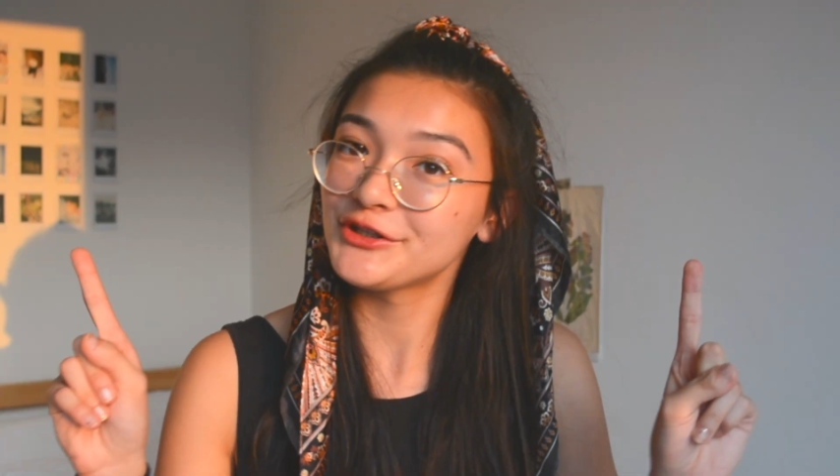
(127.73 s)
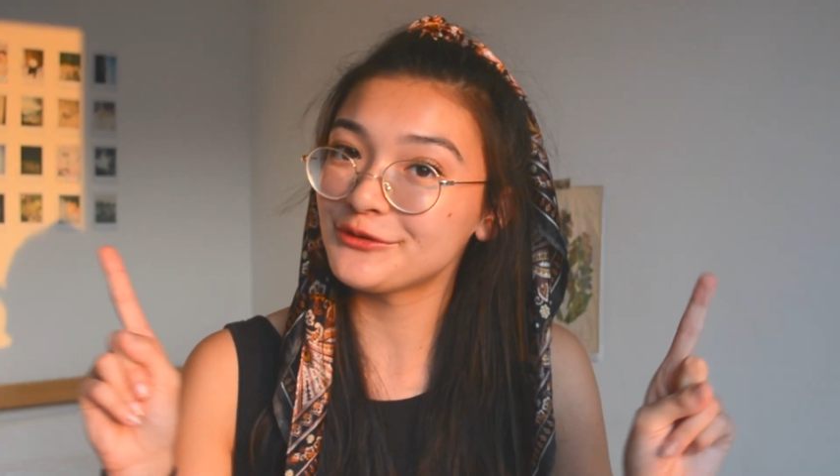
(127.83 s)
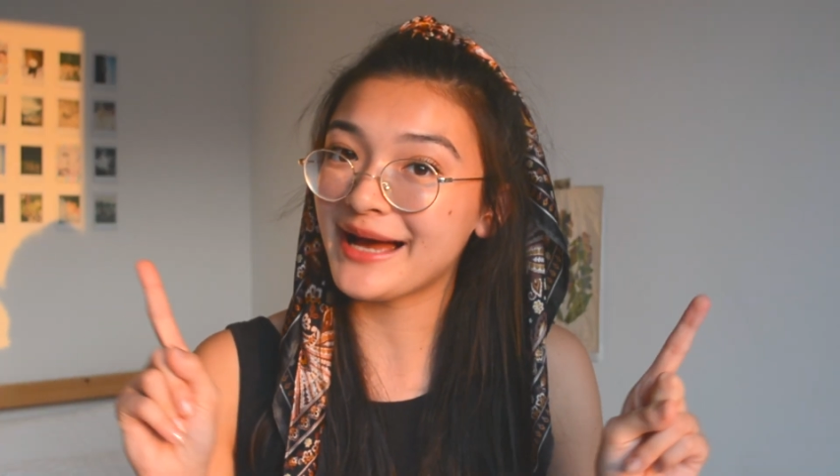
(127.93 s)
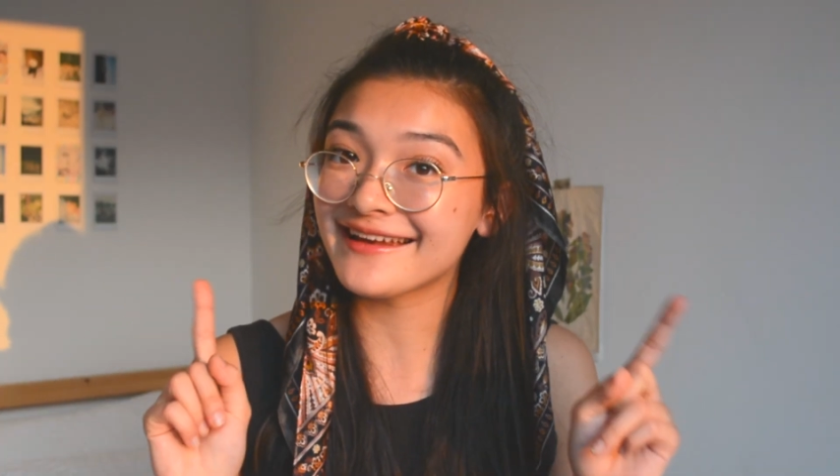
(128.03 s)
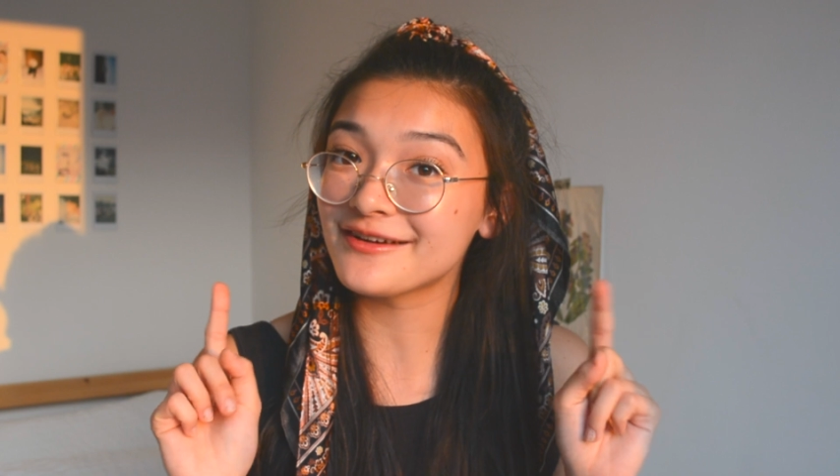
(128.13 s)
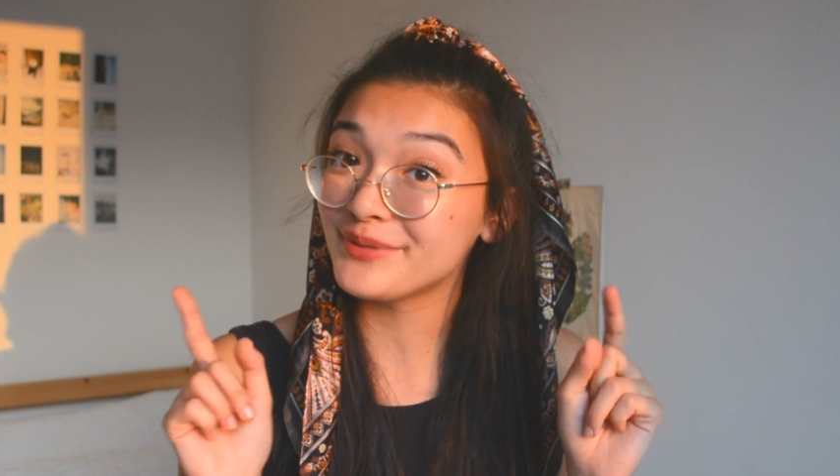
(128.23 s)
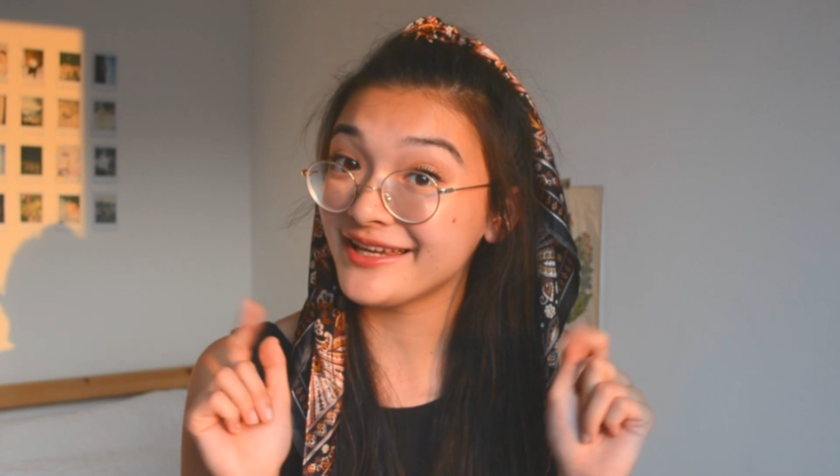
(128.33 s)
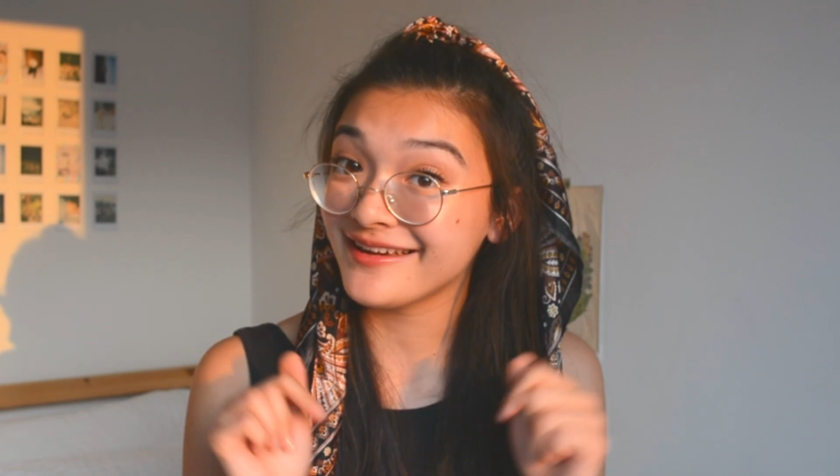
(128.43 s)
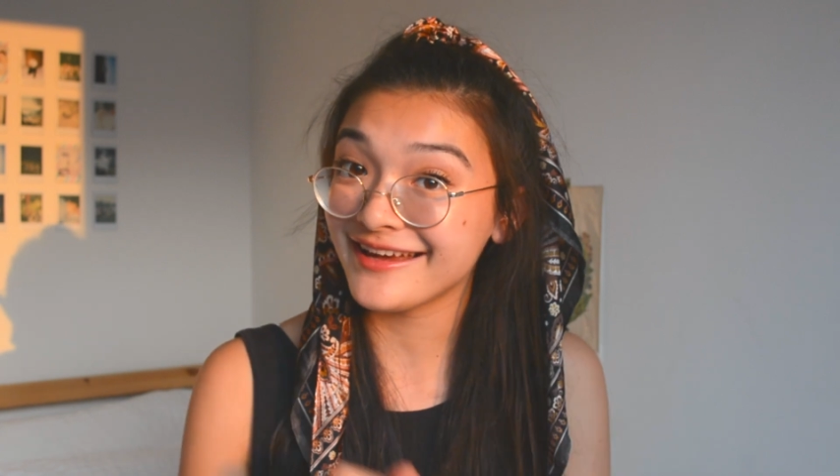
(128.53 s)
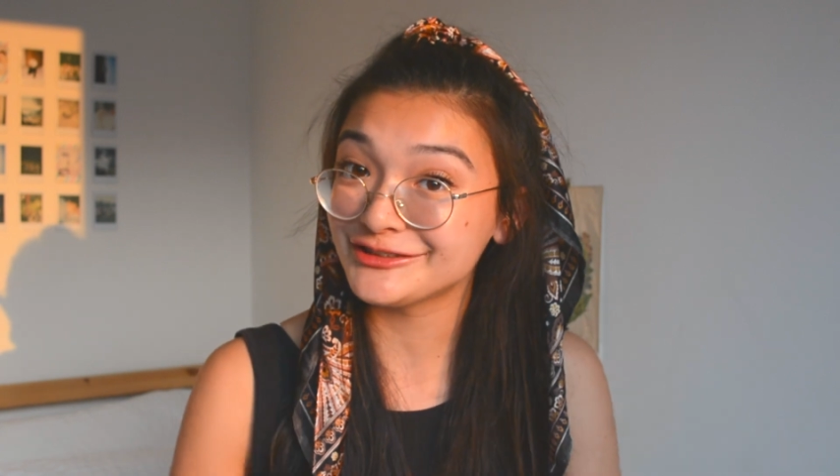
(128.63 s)
who had a
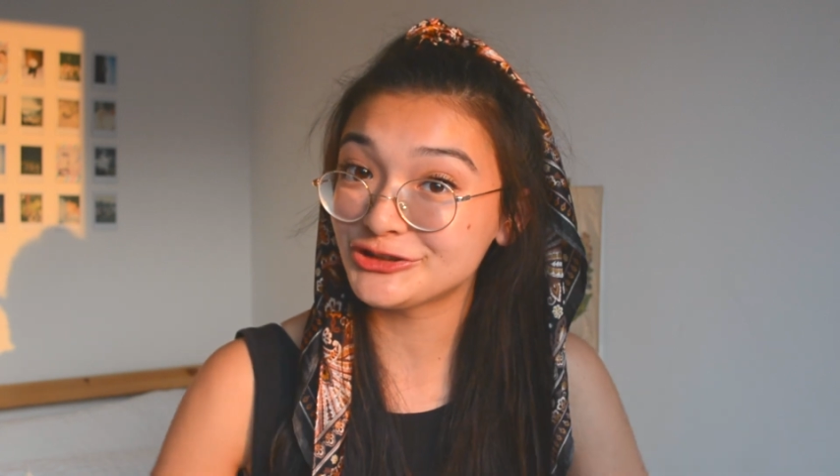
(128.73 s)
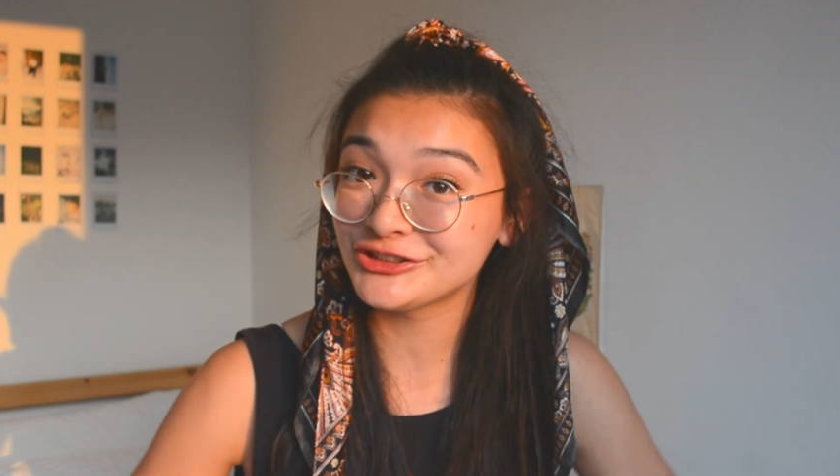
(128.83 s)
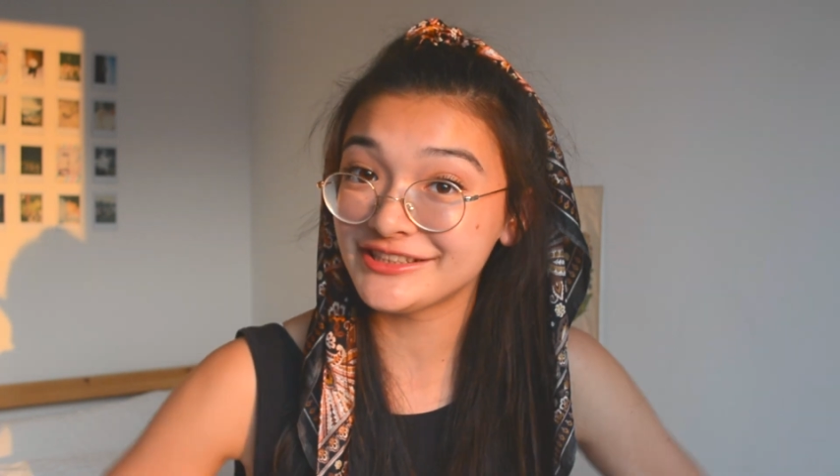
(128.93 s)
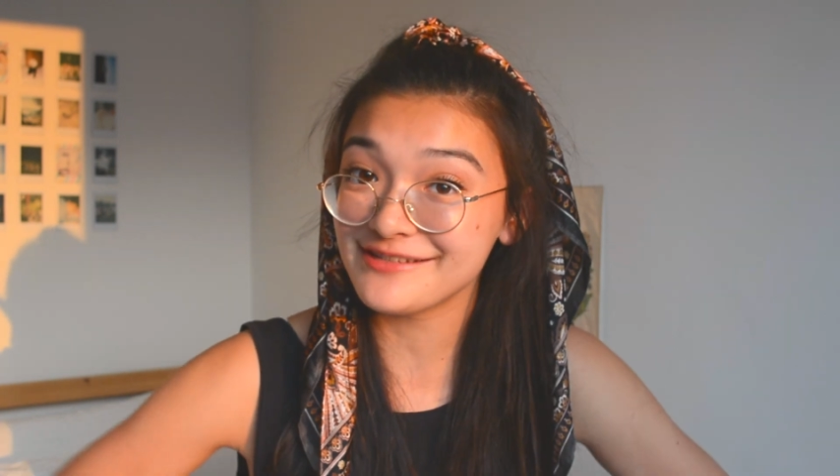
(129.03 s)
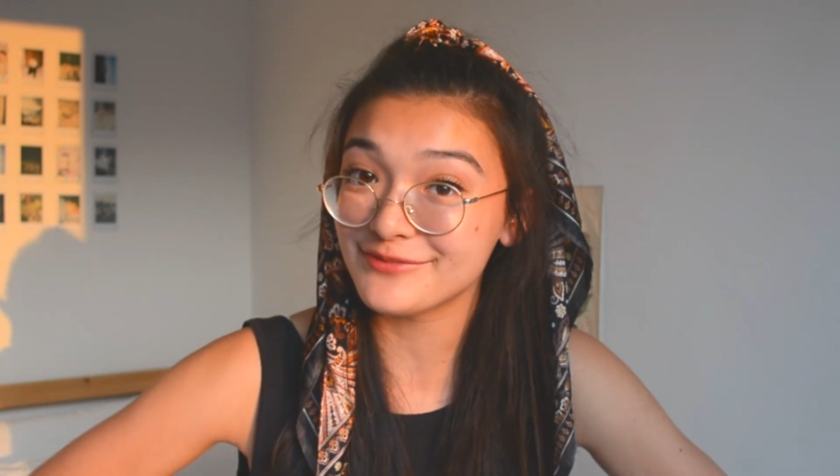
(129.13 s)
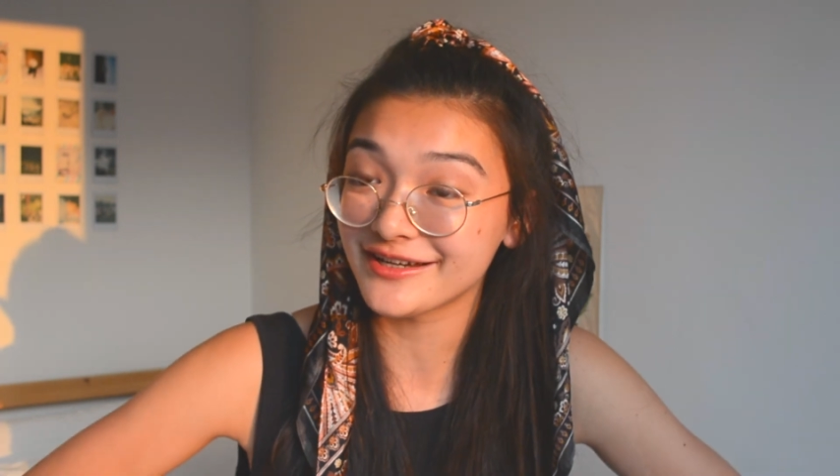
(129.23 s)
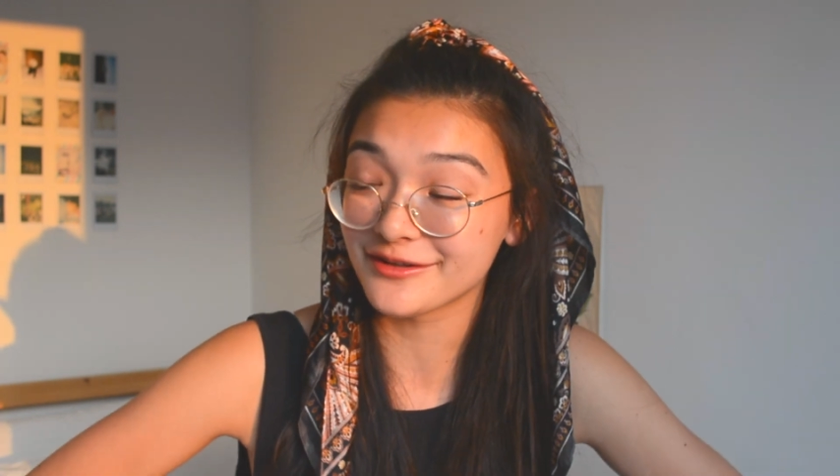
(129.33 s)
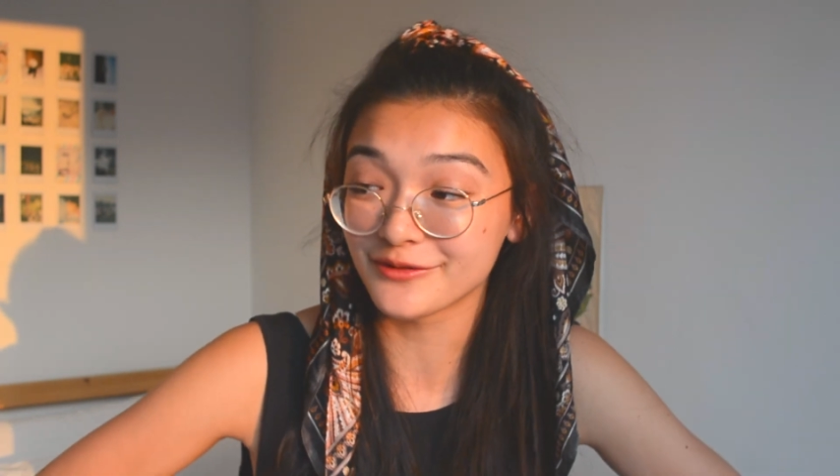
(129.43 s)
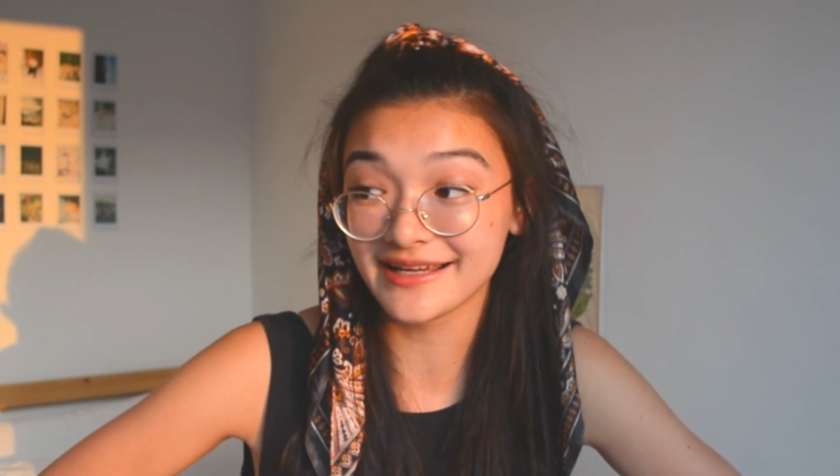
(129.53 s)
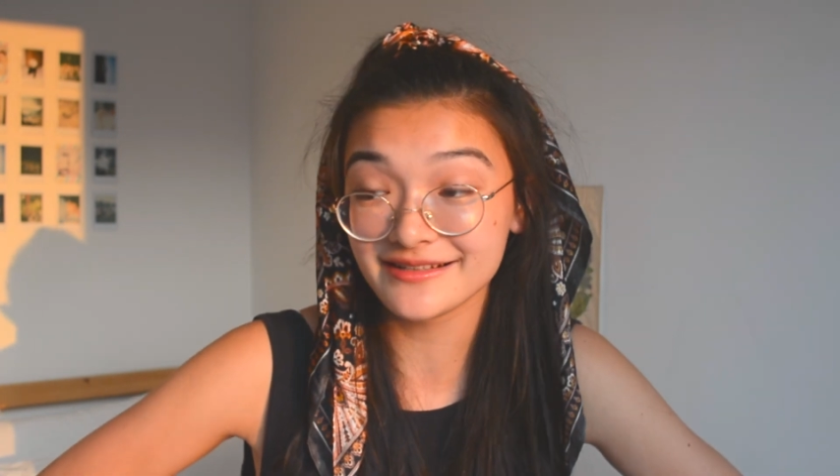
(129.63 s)
PhD by
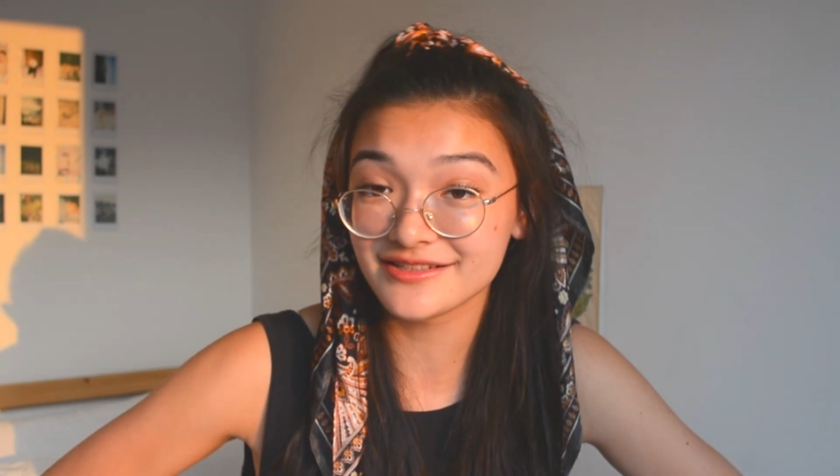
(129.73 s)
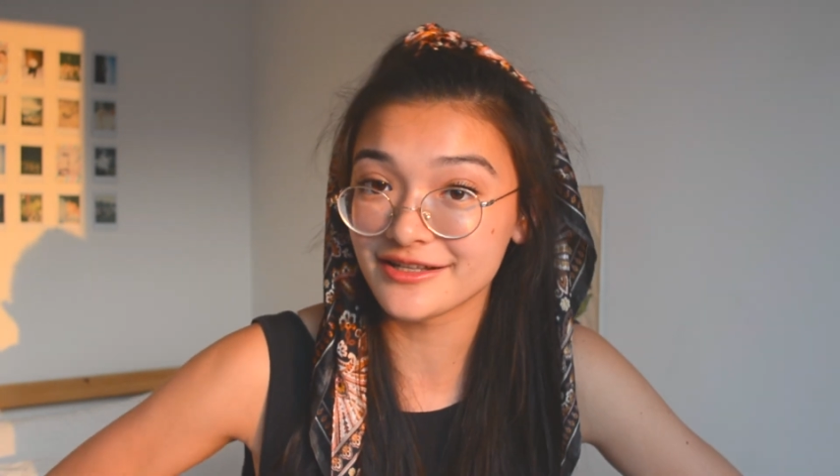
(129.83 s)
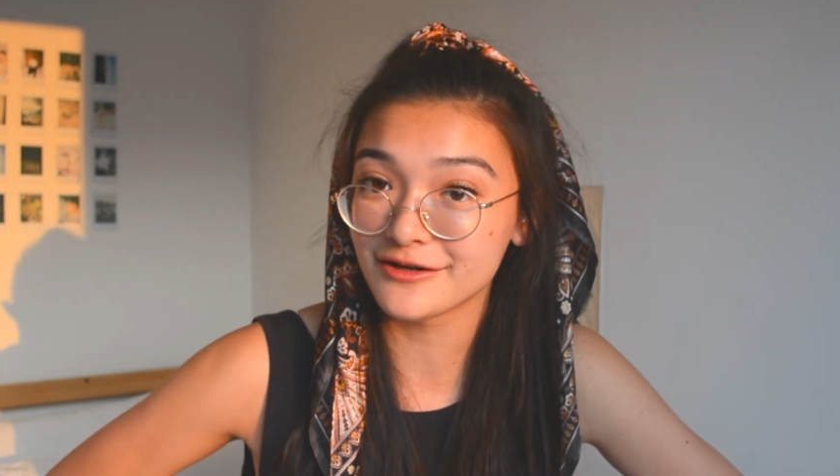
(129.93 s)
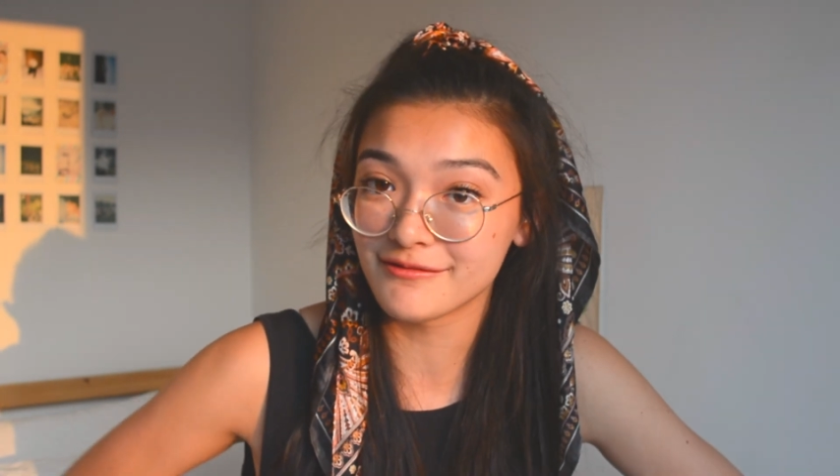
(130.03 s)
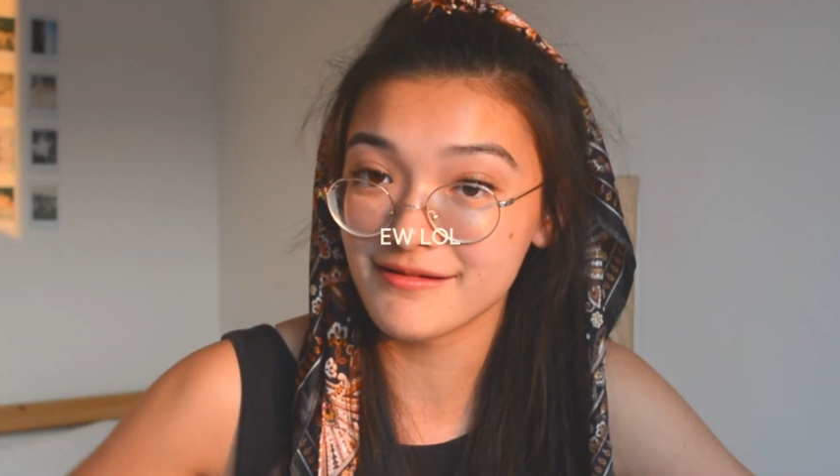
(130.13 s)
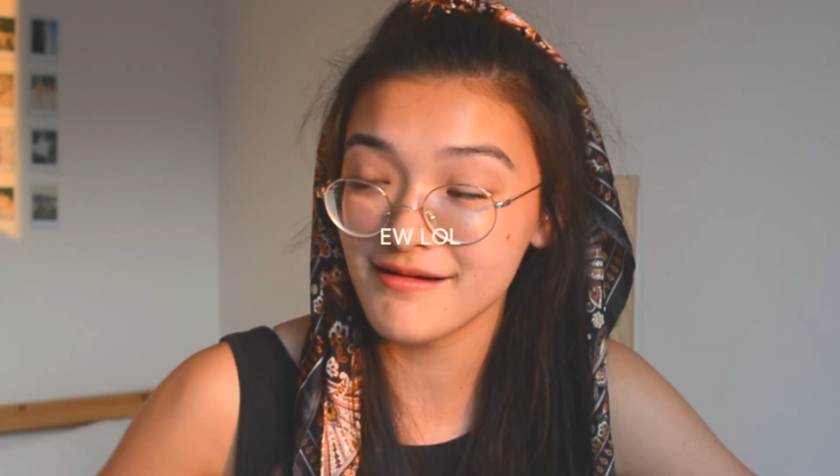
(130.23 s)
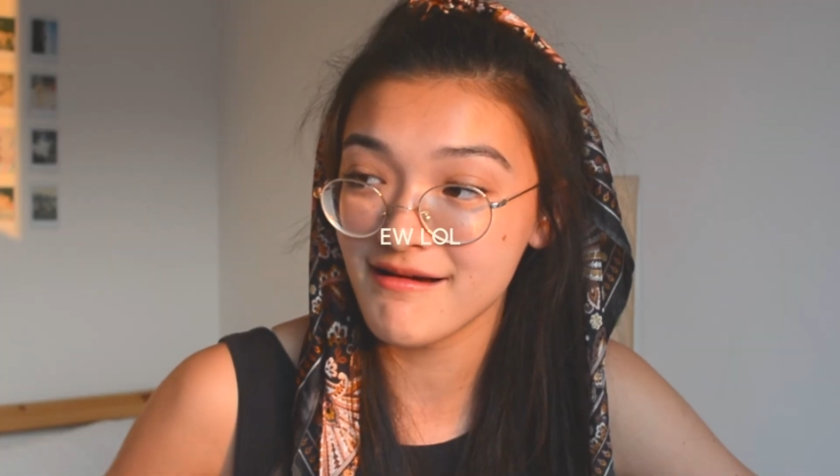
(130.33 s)
the way, so